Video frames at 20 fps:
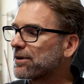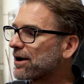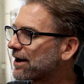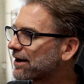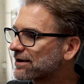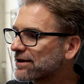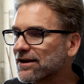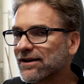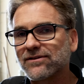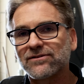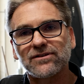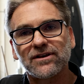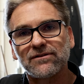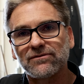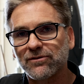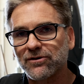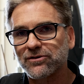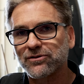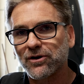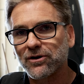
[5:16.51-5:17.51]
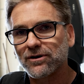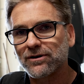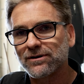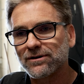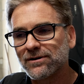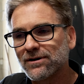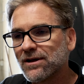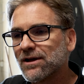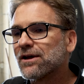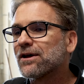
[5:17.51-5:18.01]
I can't say for
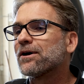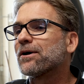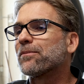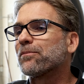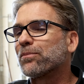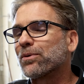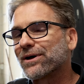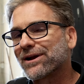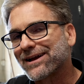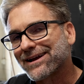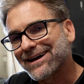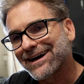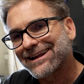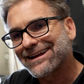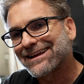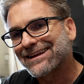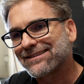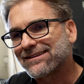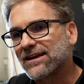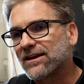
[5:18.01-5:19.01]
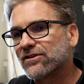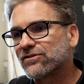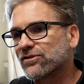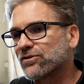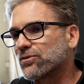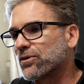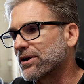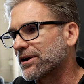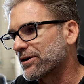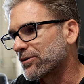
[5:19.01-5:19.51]
certain, but I got to get the
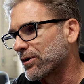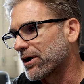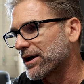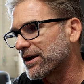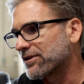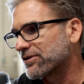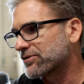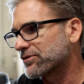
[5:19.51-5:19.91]
engine running right.